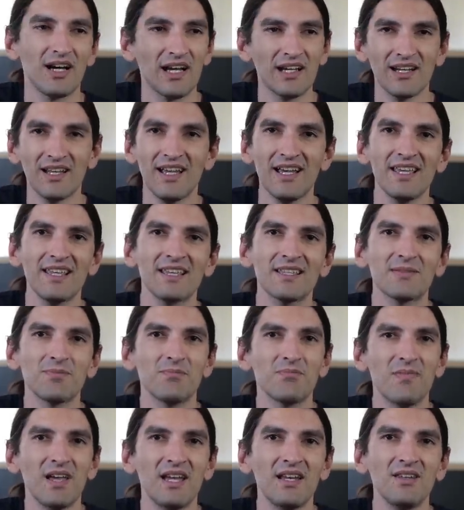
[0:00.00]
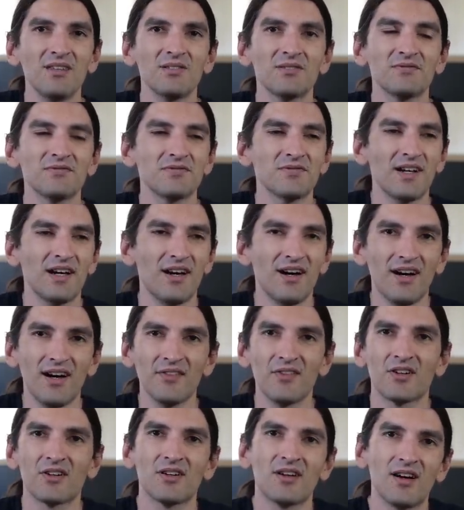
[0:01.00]
unlike many of
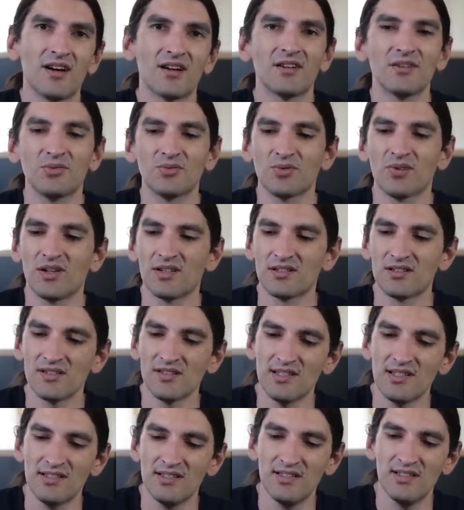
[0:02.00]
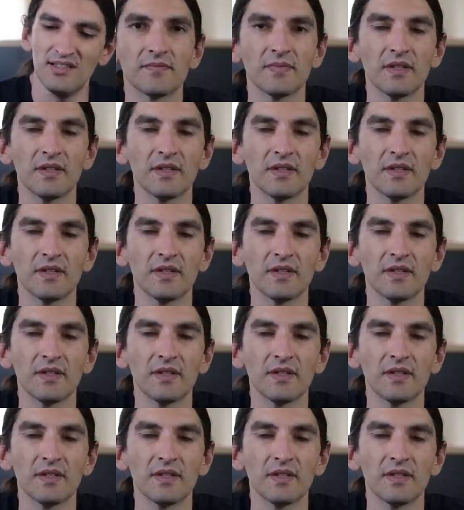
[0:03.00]
other R two Rs.